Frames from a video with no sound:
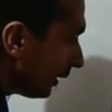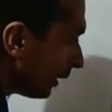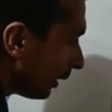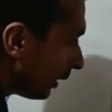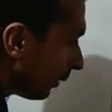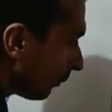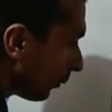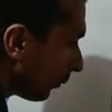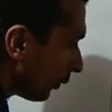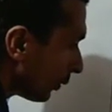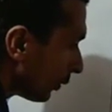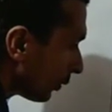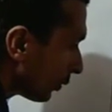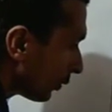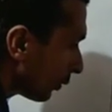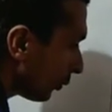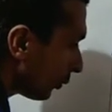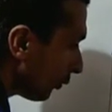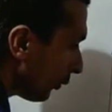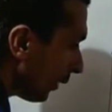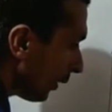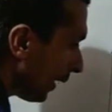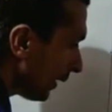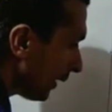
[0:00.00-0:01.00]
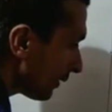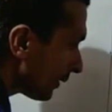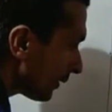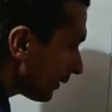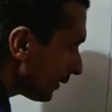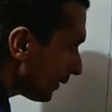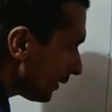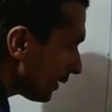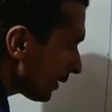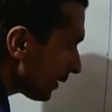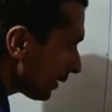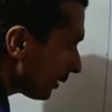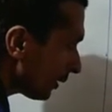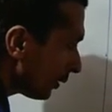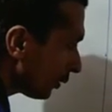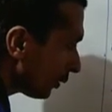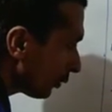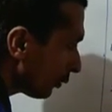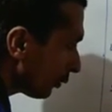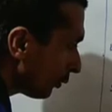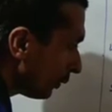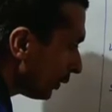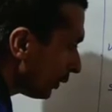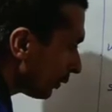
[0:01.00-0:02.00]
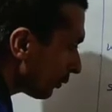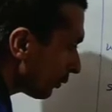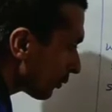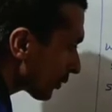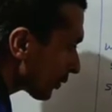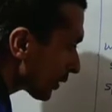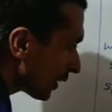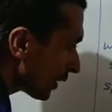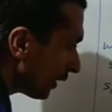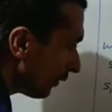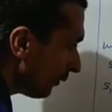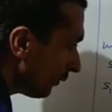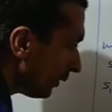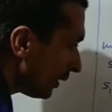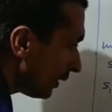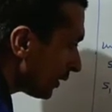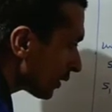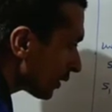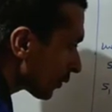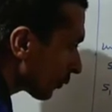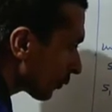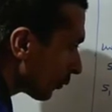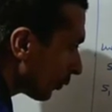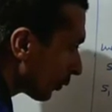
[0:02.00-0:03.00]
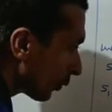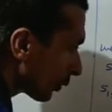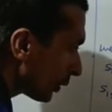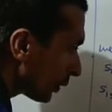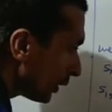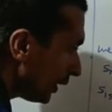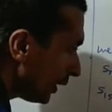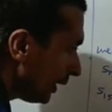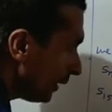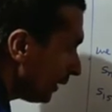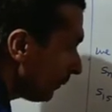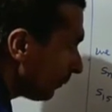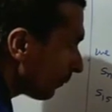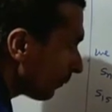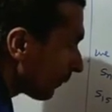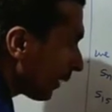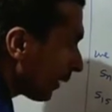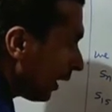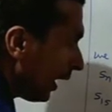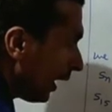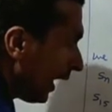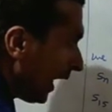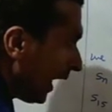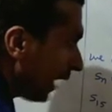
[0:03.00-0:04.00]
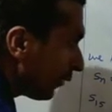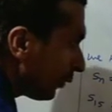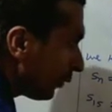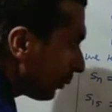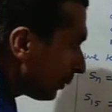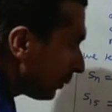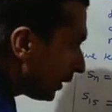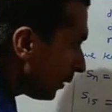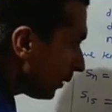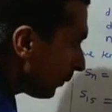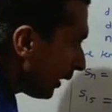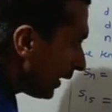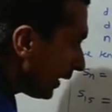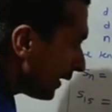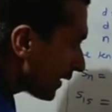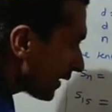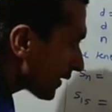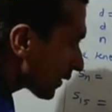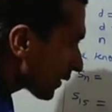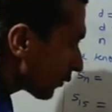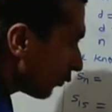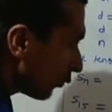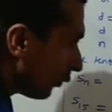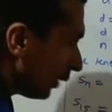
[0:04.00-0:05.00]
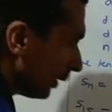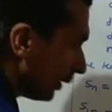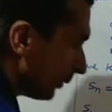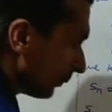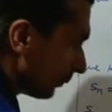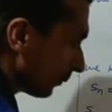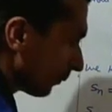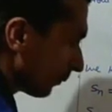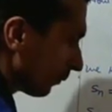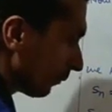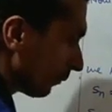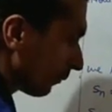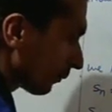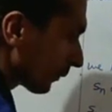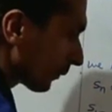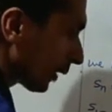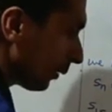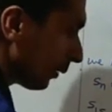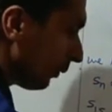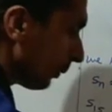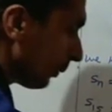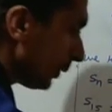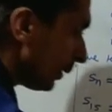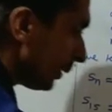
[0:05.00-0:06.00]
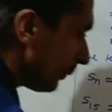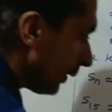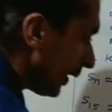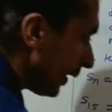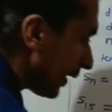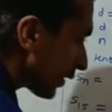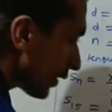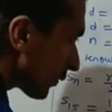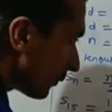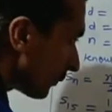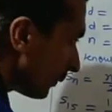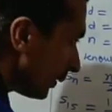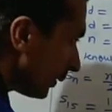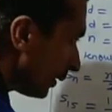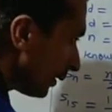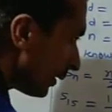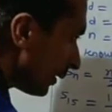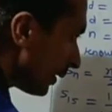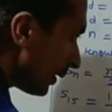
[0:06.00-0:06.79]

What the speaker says: upon 2 as it is. 2 into 7 is 14, and 15 minus 1. 15 minus 1